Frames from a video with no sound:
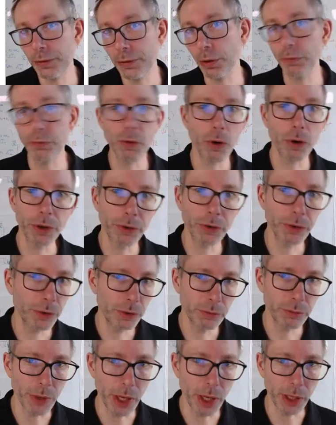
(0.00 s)
of course,
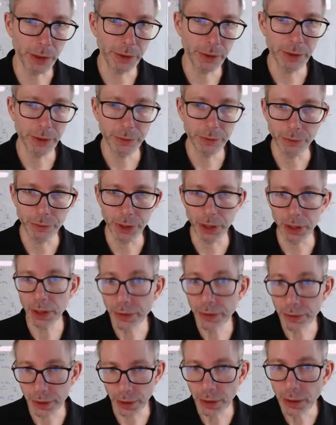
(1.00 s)
not
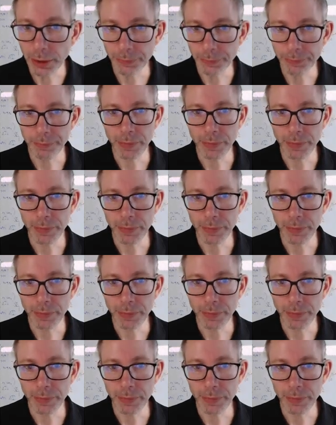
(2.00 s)
realistic.